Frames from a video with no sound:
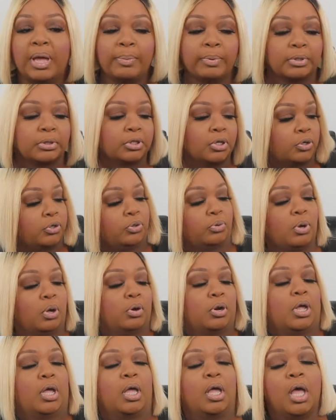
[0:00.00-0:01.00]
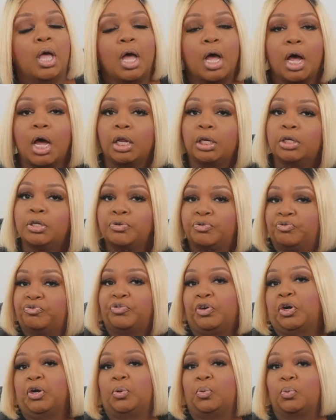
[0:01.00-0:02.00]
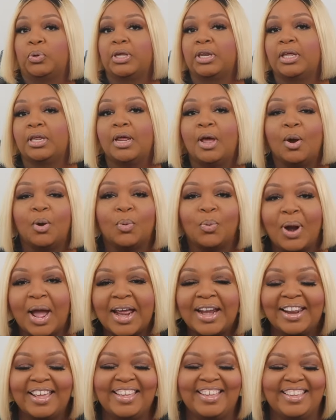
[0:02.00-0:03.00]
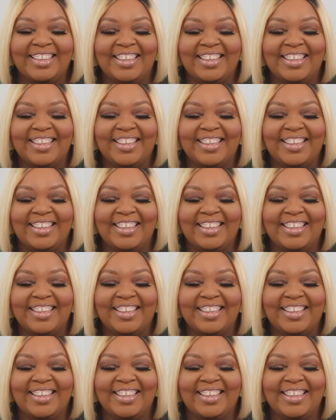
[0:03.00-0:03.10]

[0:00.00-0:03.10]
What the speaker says: baby, and throw you on a little fur with it, right?